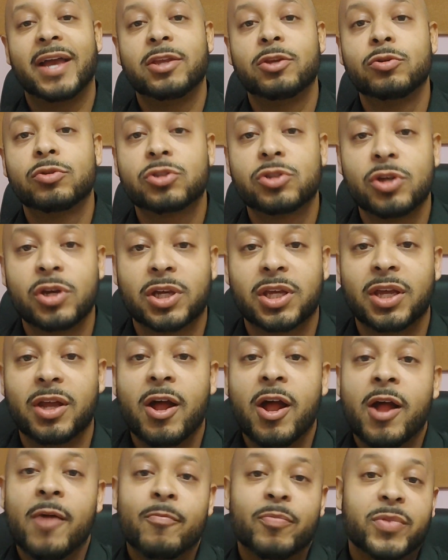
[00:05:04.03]
and you took it
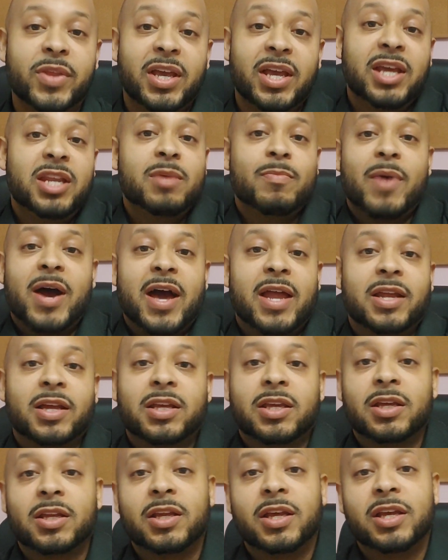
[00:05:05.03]
anybody
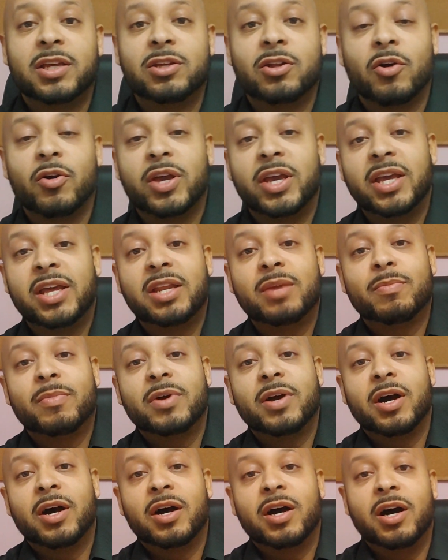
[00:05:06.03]
can, you know, any
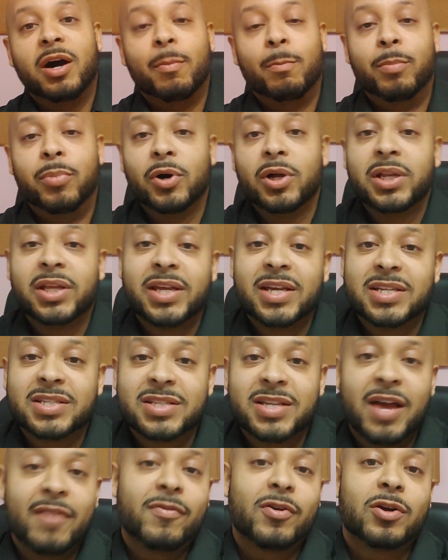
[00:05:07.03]
uh, a bully is
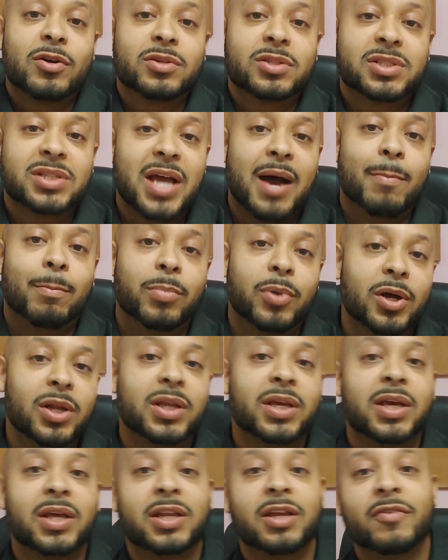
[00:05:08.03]
never going to stop
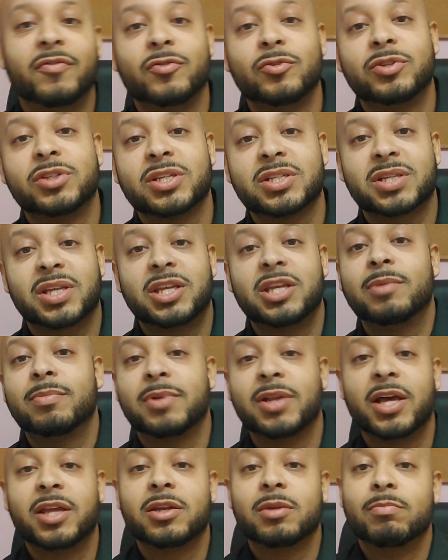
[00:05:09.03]
bullying if you just keep
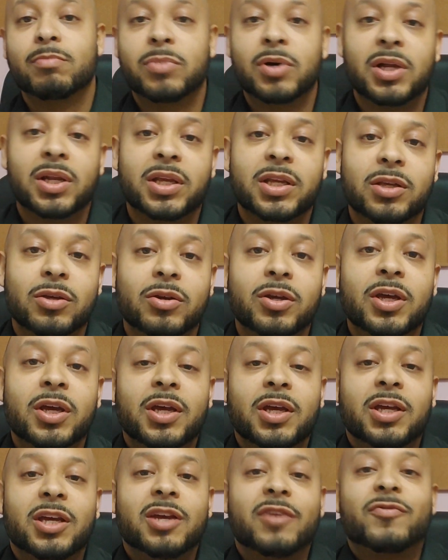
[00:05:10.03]
letting them bully you.
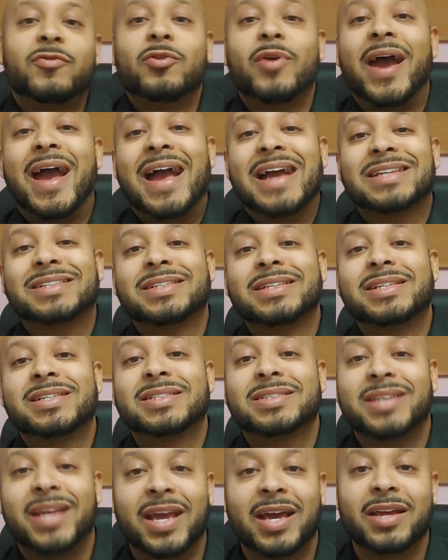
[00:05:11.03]
If you actually
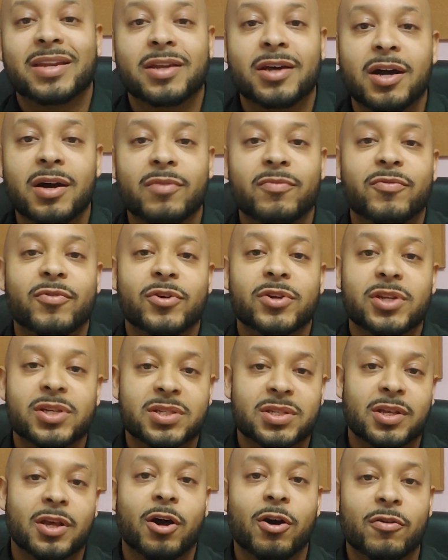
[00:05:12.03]
stand up for
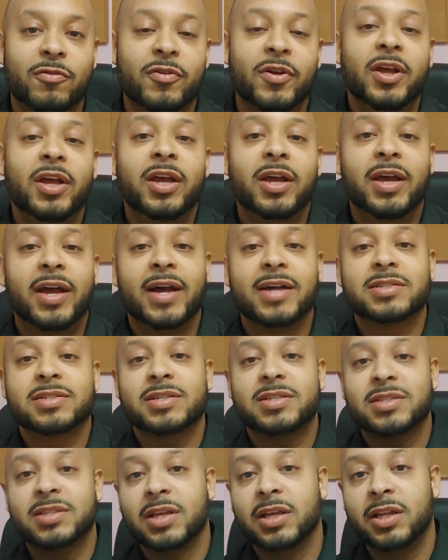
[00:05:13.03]
yourself as a
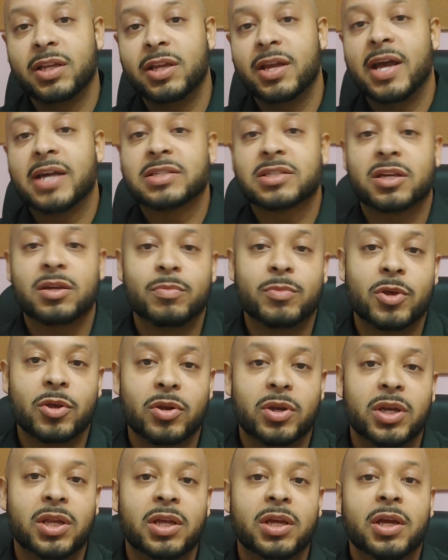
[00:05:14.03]
city, as a
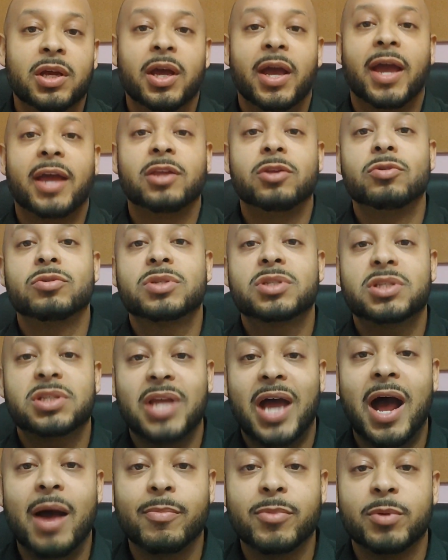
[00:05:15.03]
community, and you
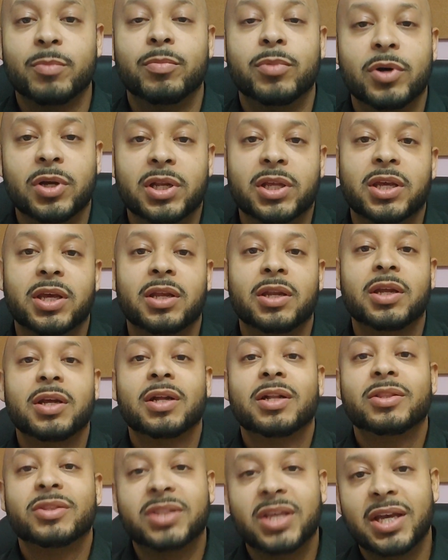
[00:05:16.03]
stop the bullying,
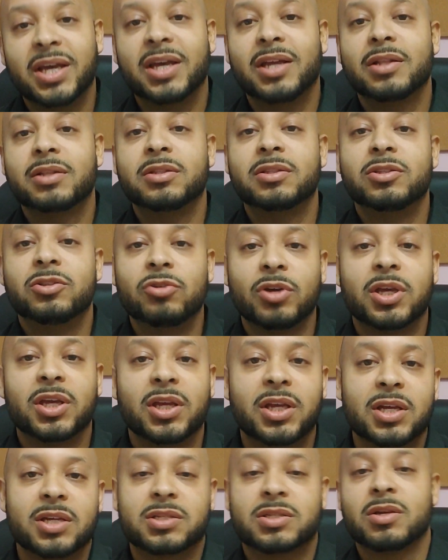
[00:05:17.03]
then you can
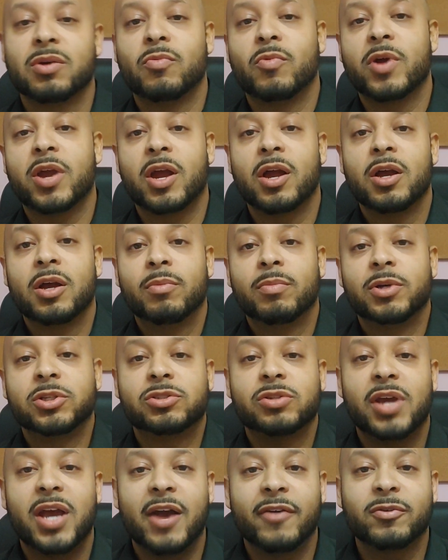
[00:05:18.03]
get somewhere.
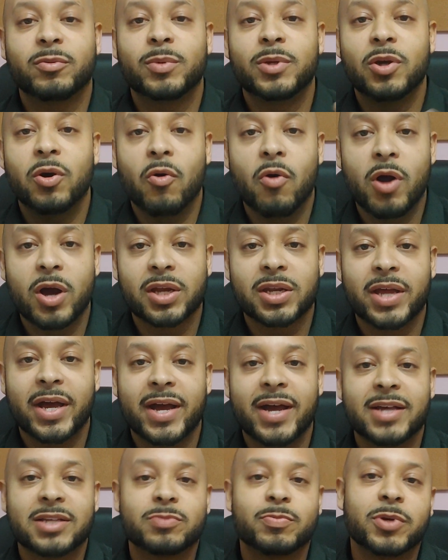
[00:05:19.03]
But you have to be
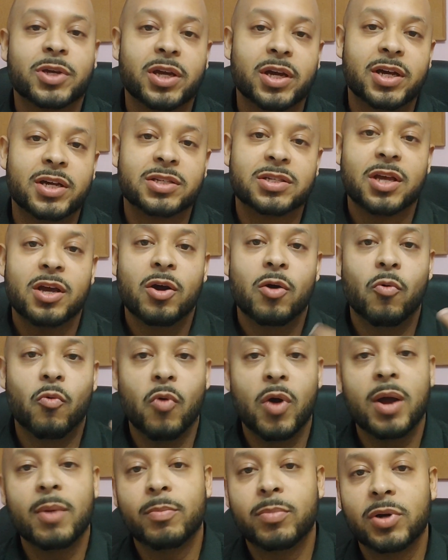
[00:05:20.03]
organized because
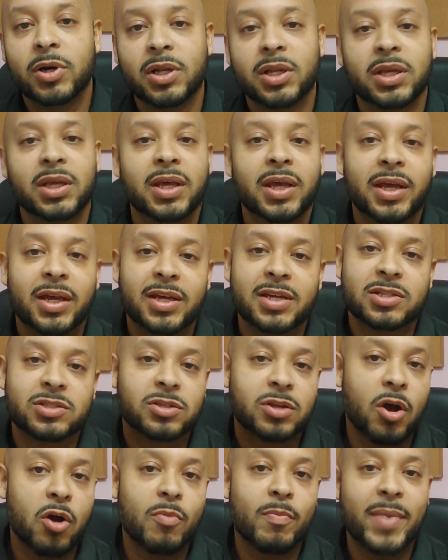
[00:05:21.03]
one bully is
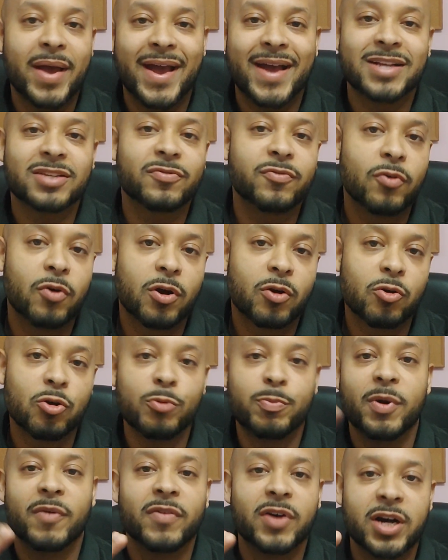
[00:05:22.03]
no match for a
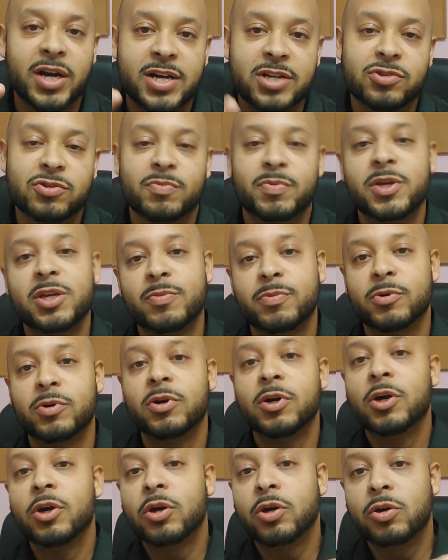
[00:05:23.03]
group of 100
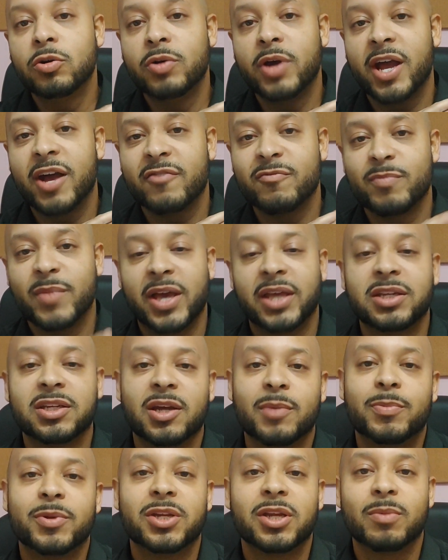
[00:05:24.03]
people who have made it
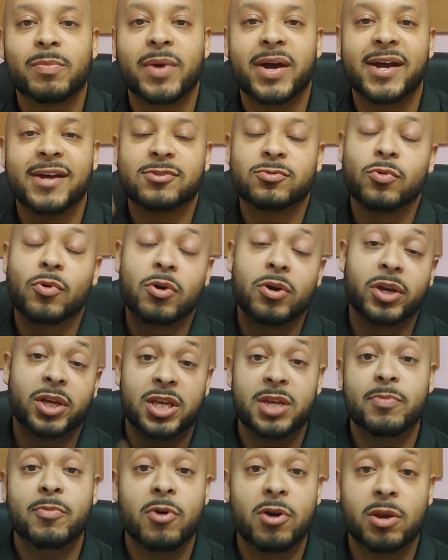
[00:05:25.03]
up in their minds. We're going to
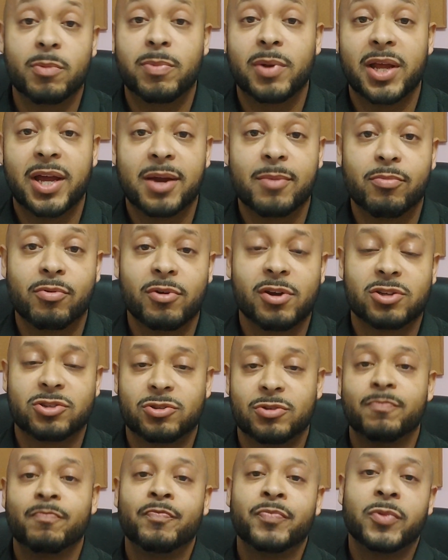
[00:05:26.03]
keep on applying
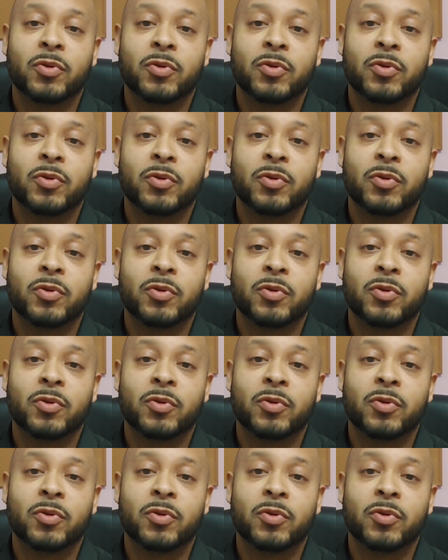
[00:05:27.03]
pressure.